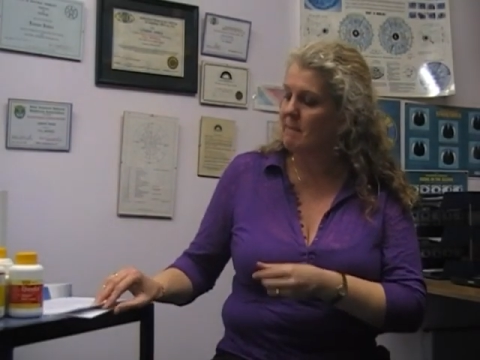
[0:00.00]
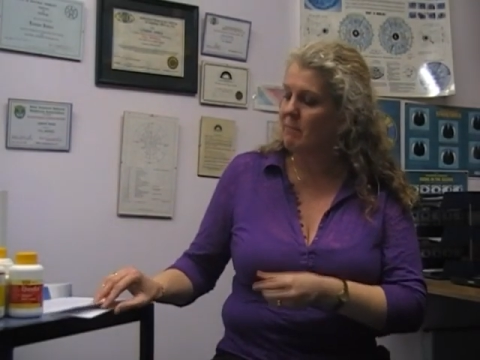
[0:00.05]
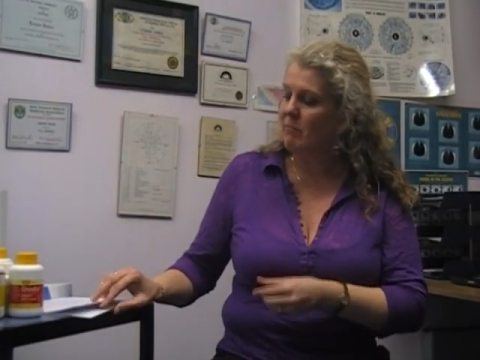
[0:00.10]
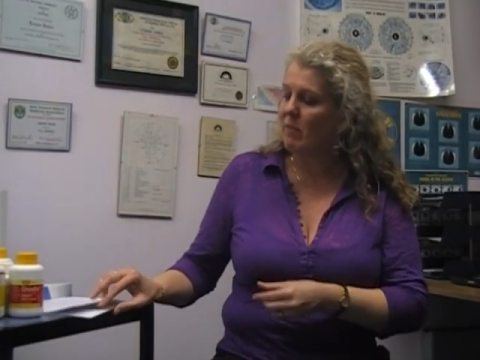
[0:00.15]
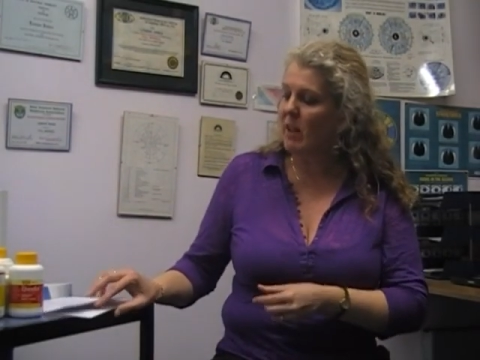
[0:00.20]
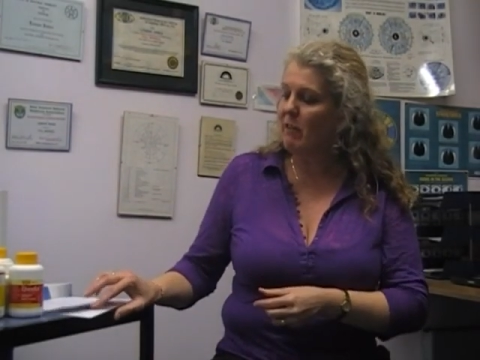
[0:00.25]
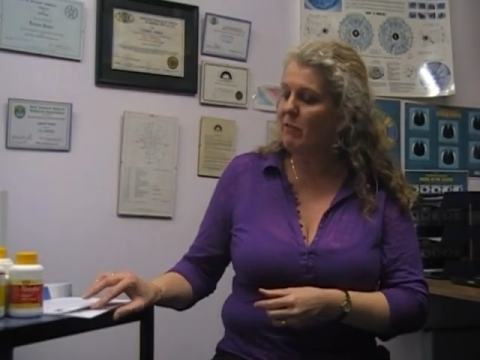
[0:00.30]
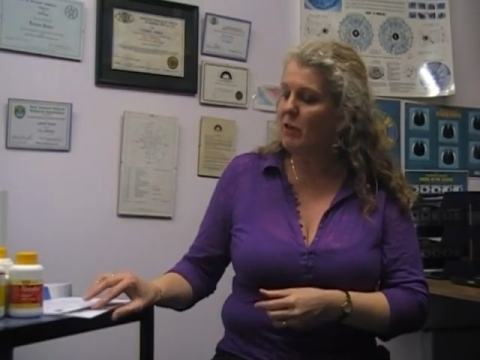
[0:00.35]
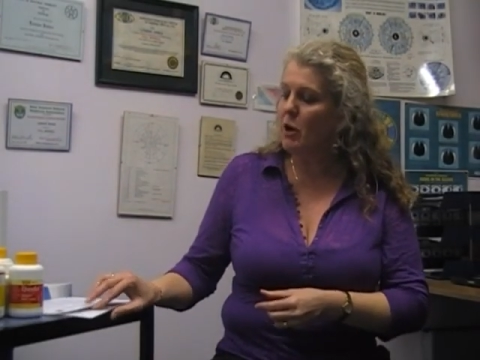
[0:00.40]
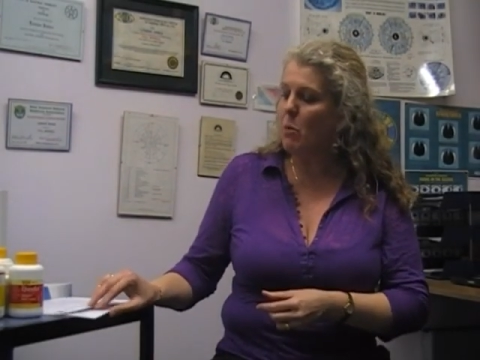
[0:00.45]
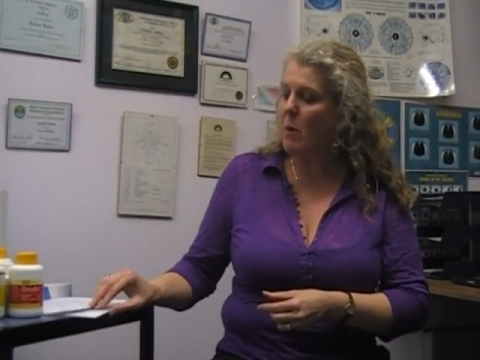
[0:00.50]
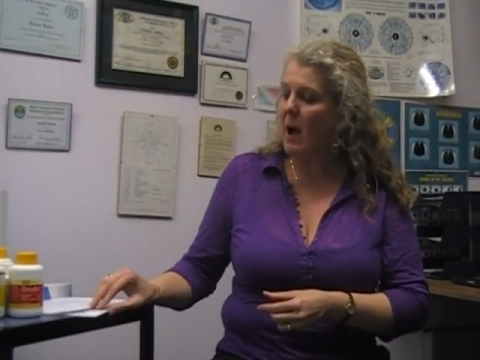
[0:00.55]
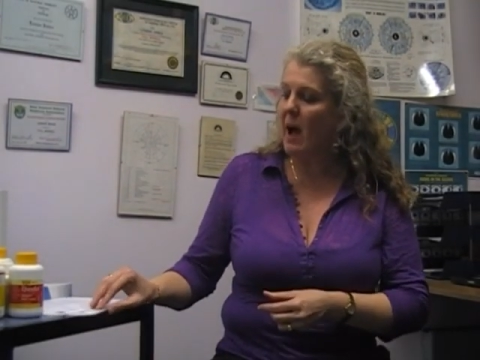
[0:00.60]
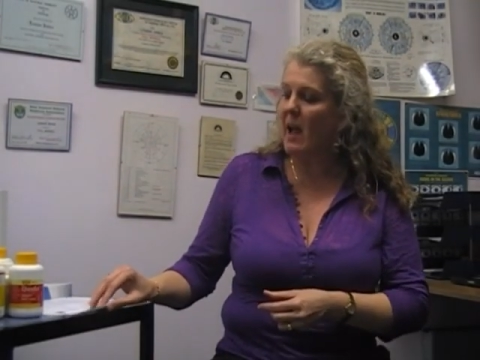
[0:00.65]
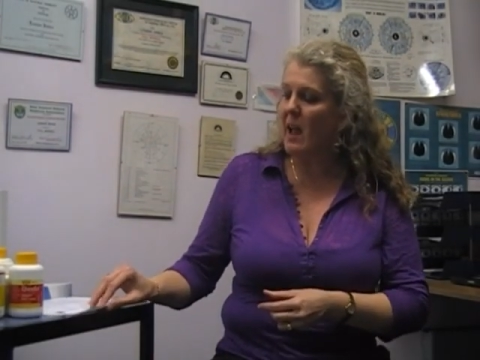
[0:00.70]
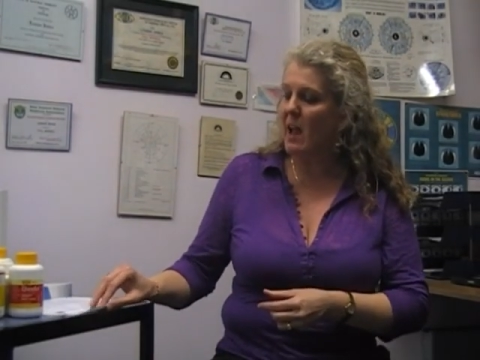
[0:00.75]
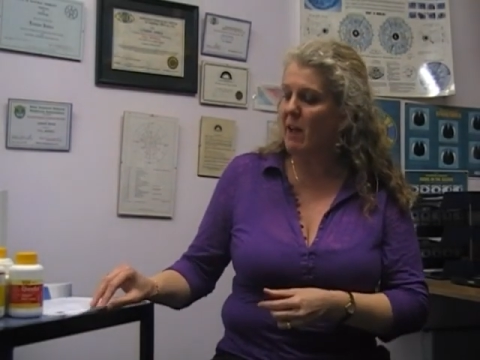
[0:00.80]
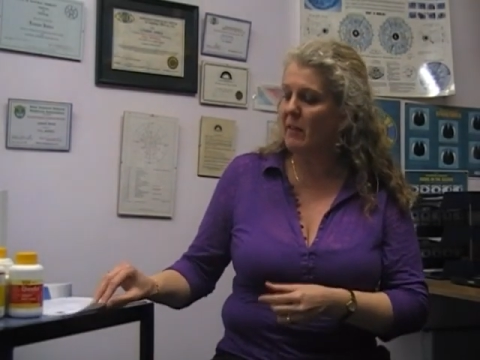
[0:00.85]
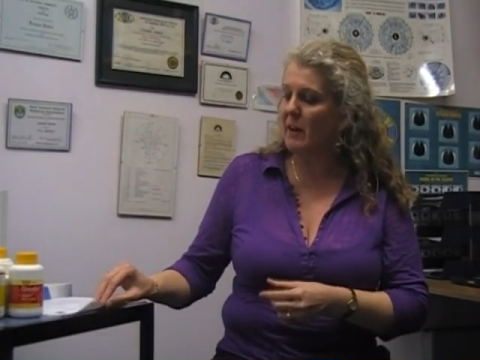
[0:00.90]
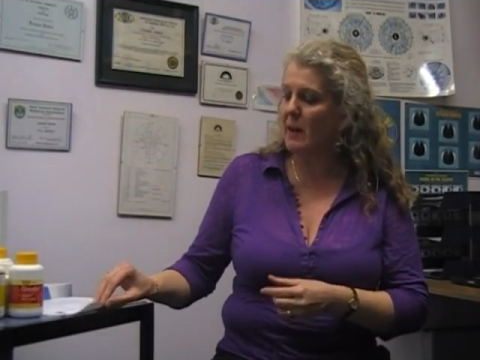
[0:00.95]
If you are
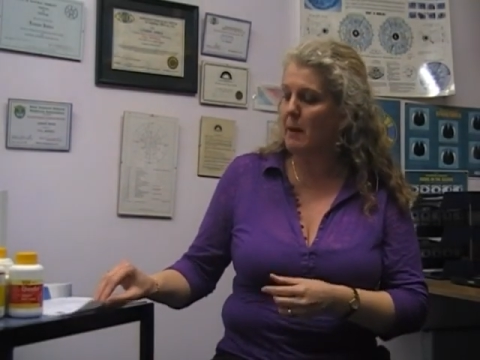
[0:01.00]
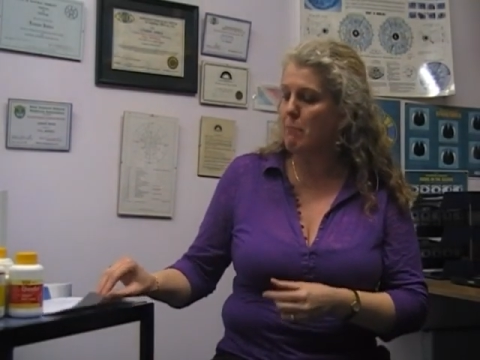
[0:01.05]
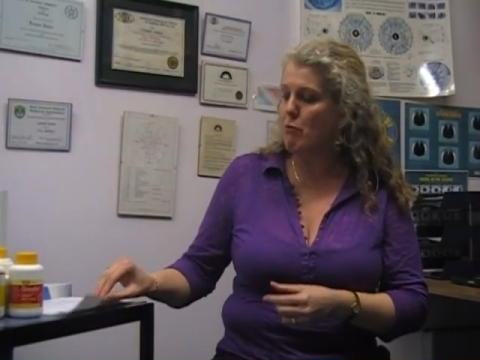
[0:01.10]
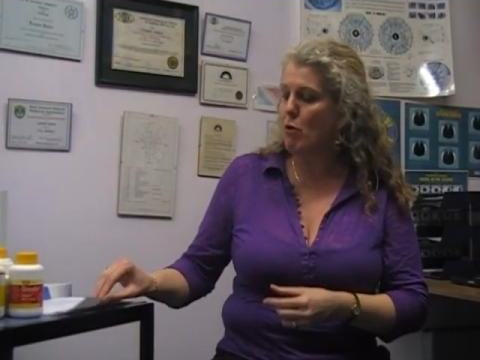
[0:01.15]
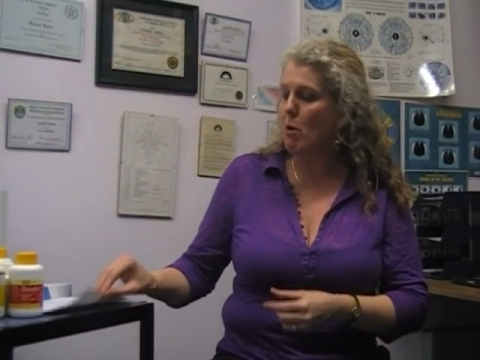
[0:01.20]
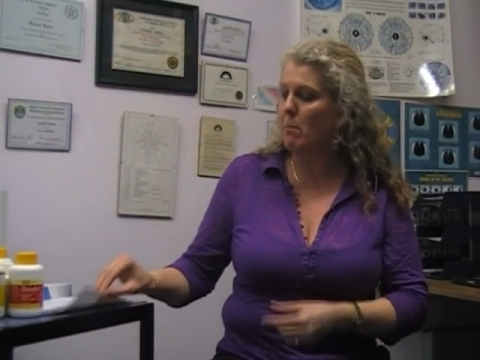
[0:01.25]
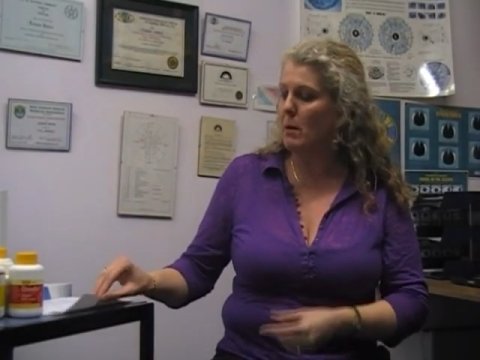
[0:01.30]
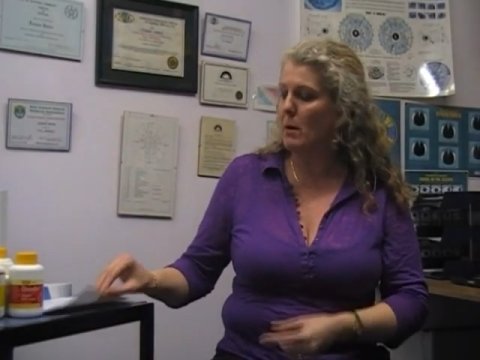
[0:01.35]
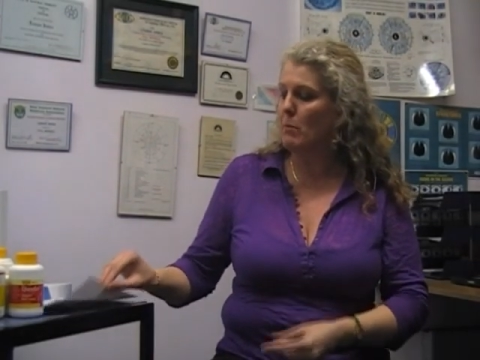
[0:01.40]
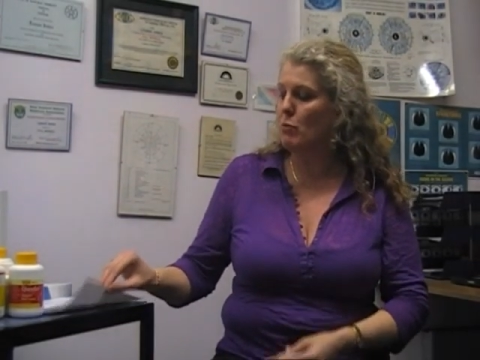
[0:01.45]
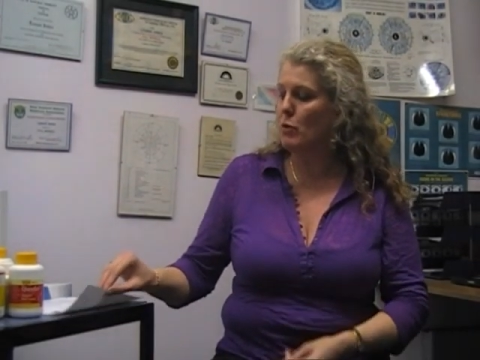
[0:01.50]
having a problem